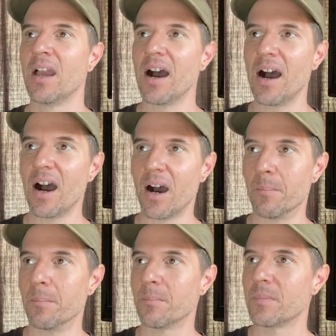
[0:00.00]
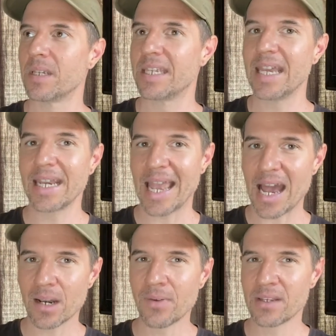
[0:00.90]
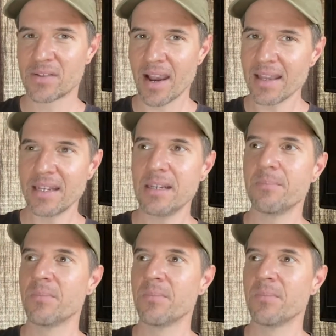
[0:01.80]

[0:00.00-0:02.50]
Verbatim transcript: um, getting out of anxiety,